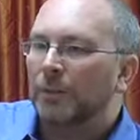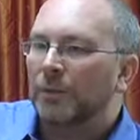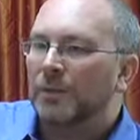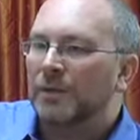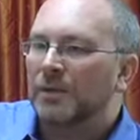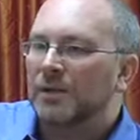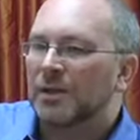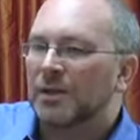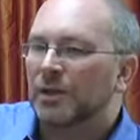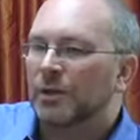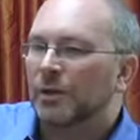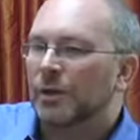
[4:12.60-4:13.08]

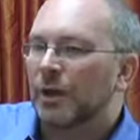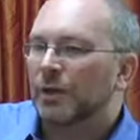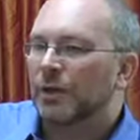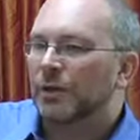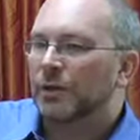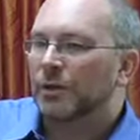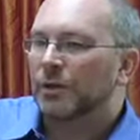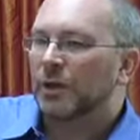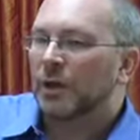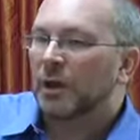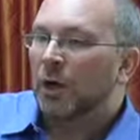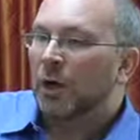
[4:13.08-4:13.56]

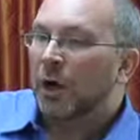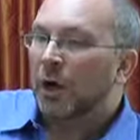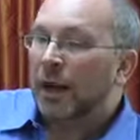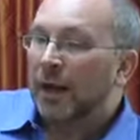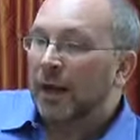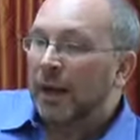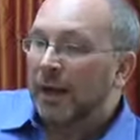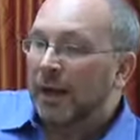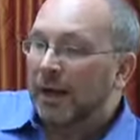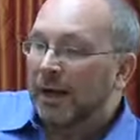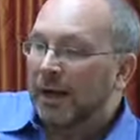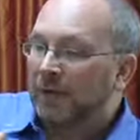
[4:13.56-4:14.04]
situations,
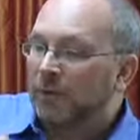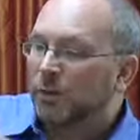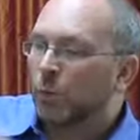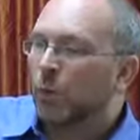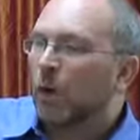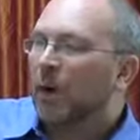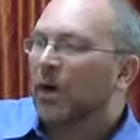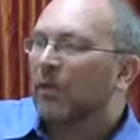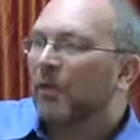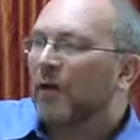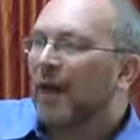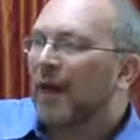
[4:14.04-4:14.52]
is a
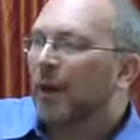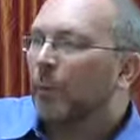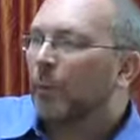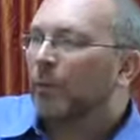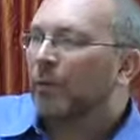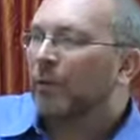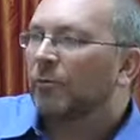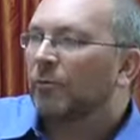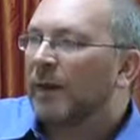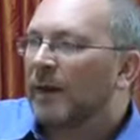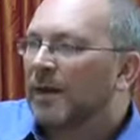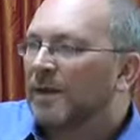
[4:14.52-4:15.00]
way of
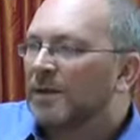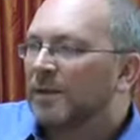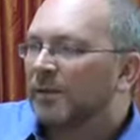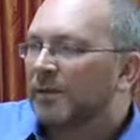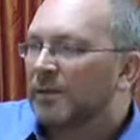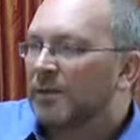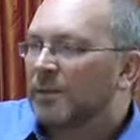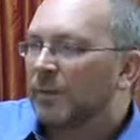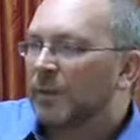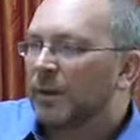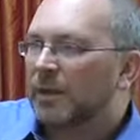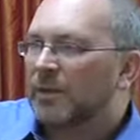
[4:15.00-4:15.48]
helping raise the
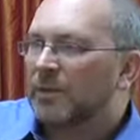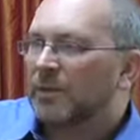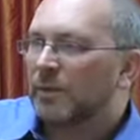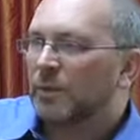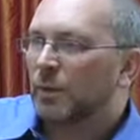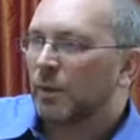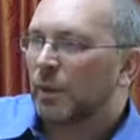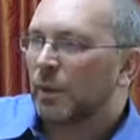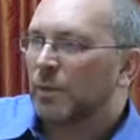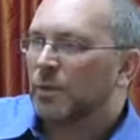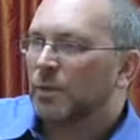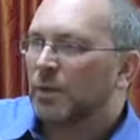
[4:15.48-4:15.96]
visibility of
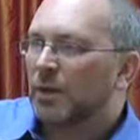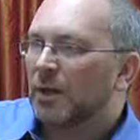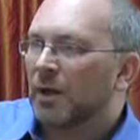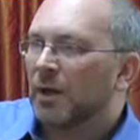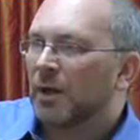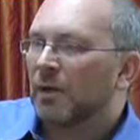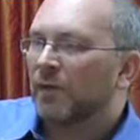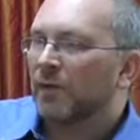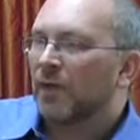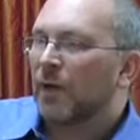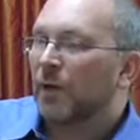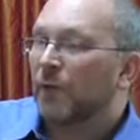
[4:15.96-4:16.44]
the website.
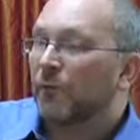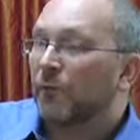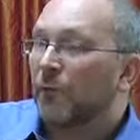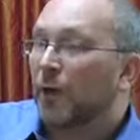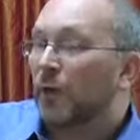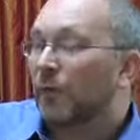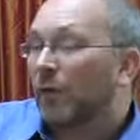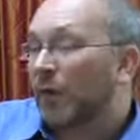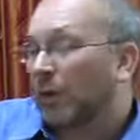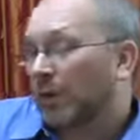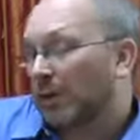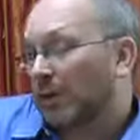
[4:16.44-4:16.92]

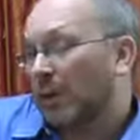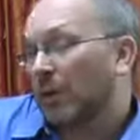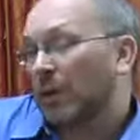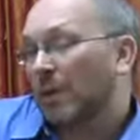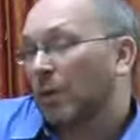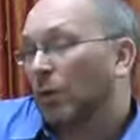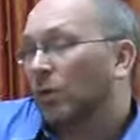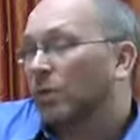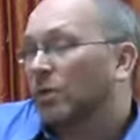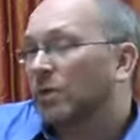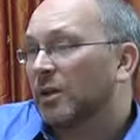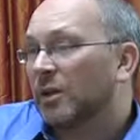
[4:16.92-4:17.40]

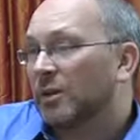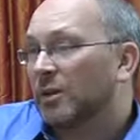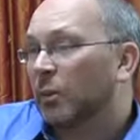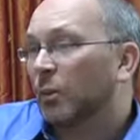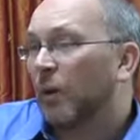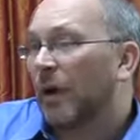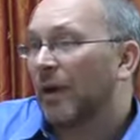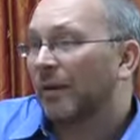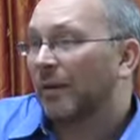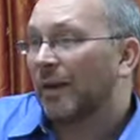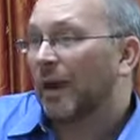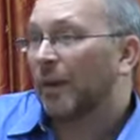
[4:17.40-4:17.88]
It also is a
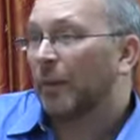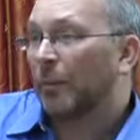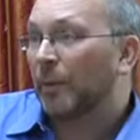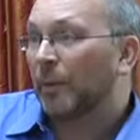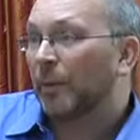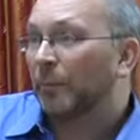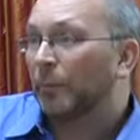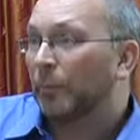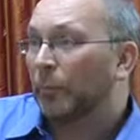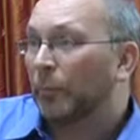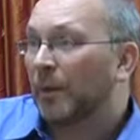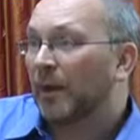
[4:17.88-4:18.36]
way of
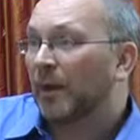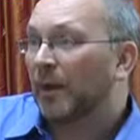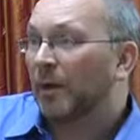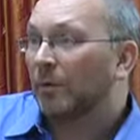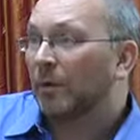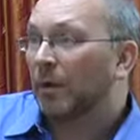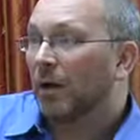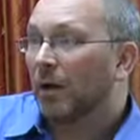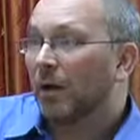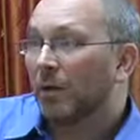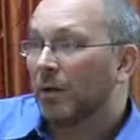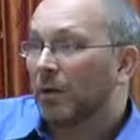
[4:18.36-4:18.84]
helping bring
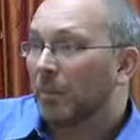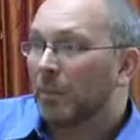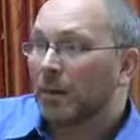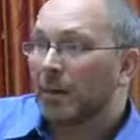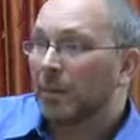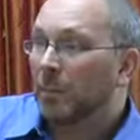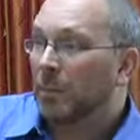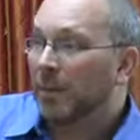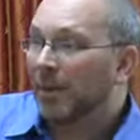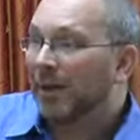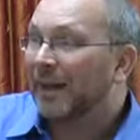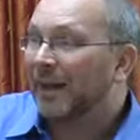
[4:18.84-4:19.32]
other
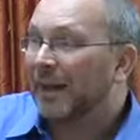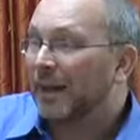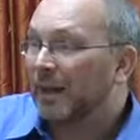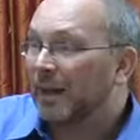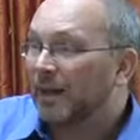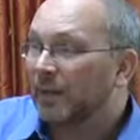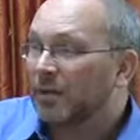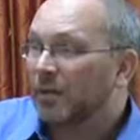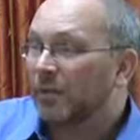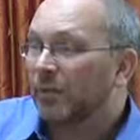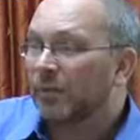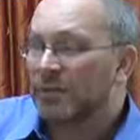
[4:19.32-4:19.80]
people in,
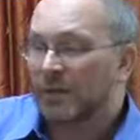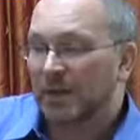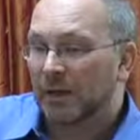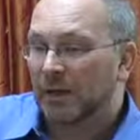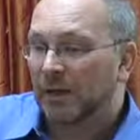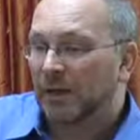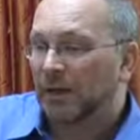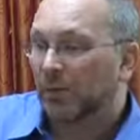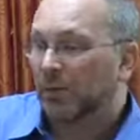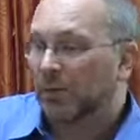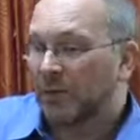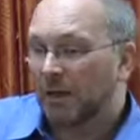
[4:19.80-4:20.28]
because obviously
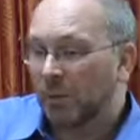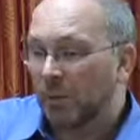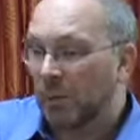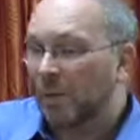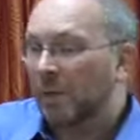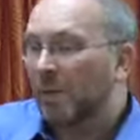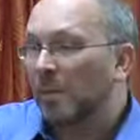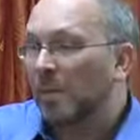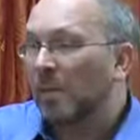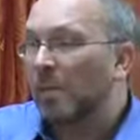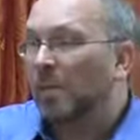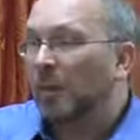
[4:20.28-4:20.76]
there will
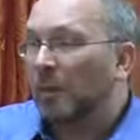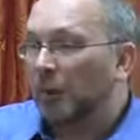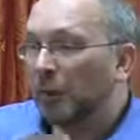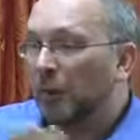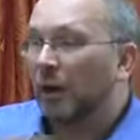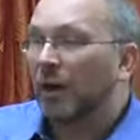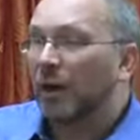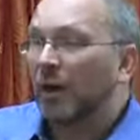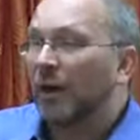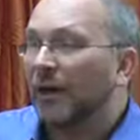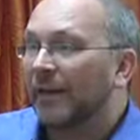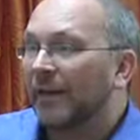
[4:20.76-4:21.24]
be people
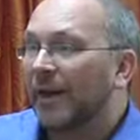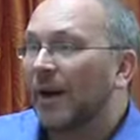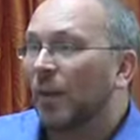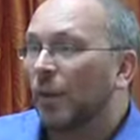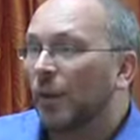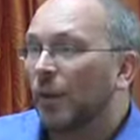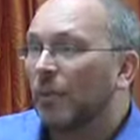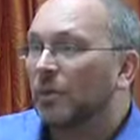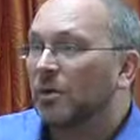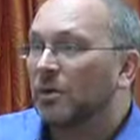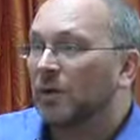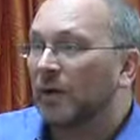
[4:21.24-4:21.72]
looking at that
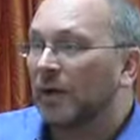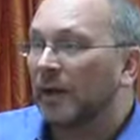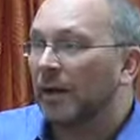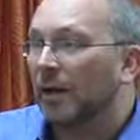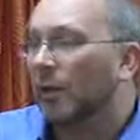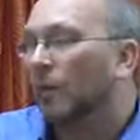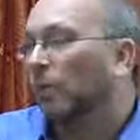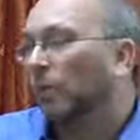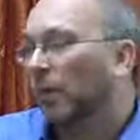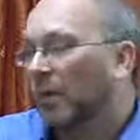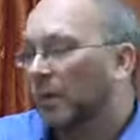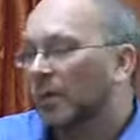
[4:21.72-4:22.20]
website
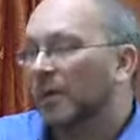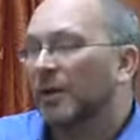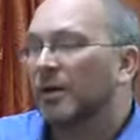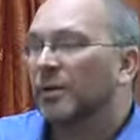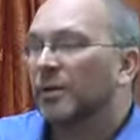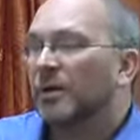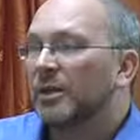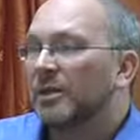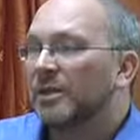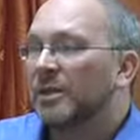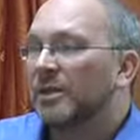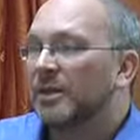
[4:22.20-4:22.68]
who might be
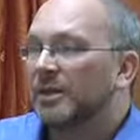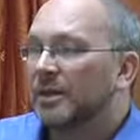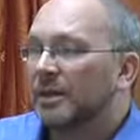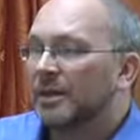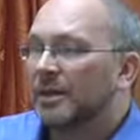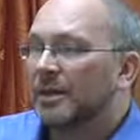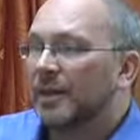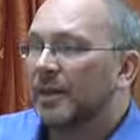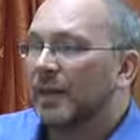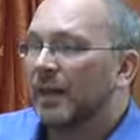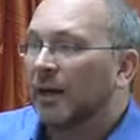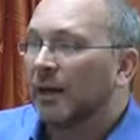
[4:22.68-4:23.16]
interested to
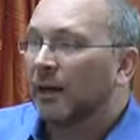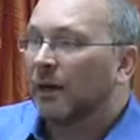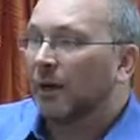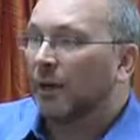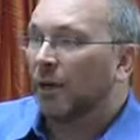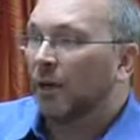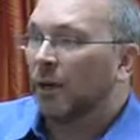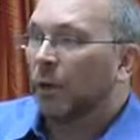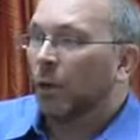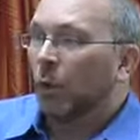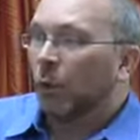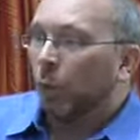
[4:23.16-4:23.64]
see
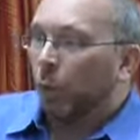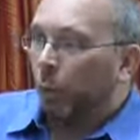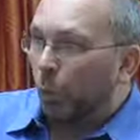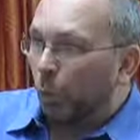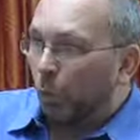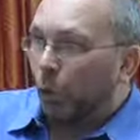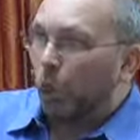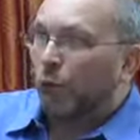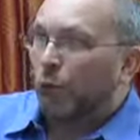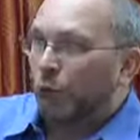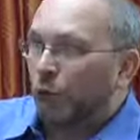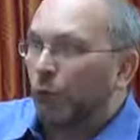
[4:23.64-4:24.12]

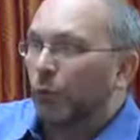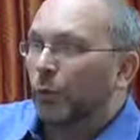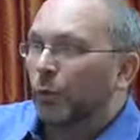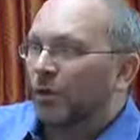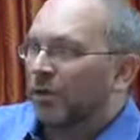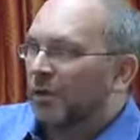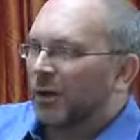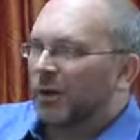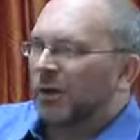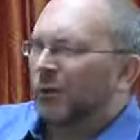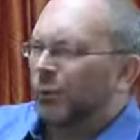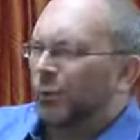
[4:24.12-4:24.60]
what use
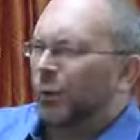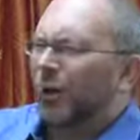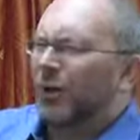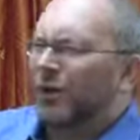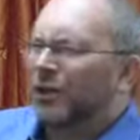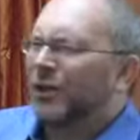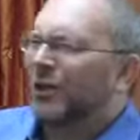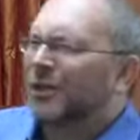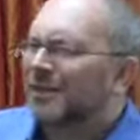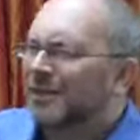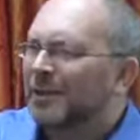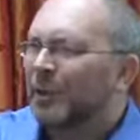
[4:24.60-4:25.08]
those
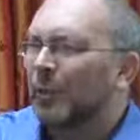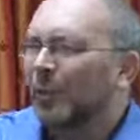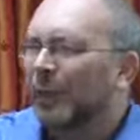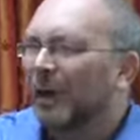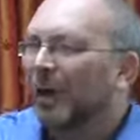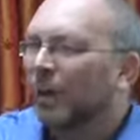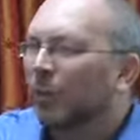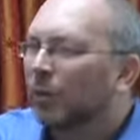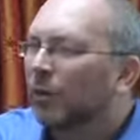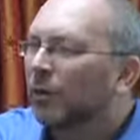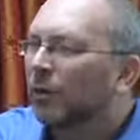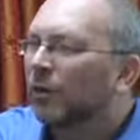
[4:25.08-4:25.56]
widgets are
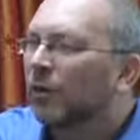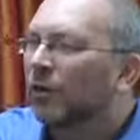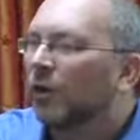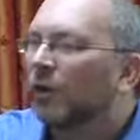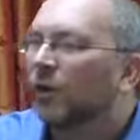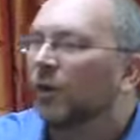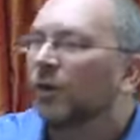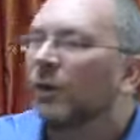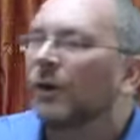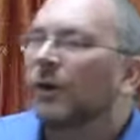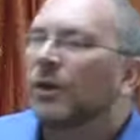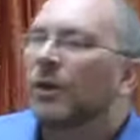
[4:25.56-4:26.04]
being put to.
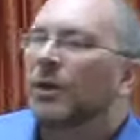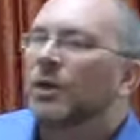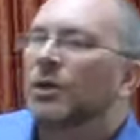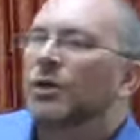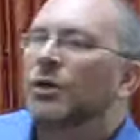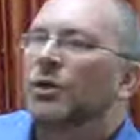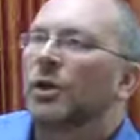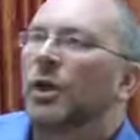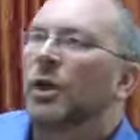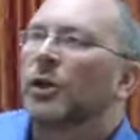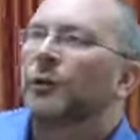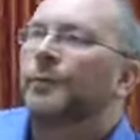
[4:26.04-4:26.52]

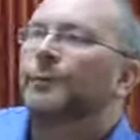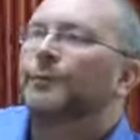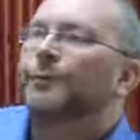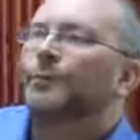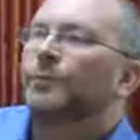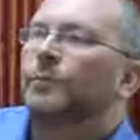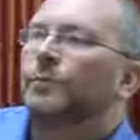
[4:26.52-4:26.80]
So